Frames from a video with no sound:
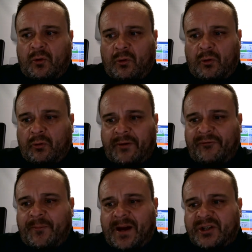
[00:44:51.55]
or, or
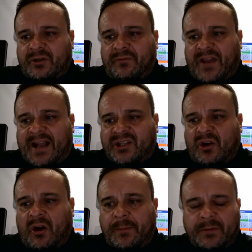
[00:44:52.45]
information of that
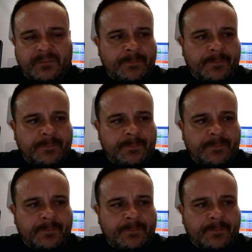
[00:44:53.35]
type.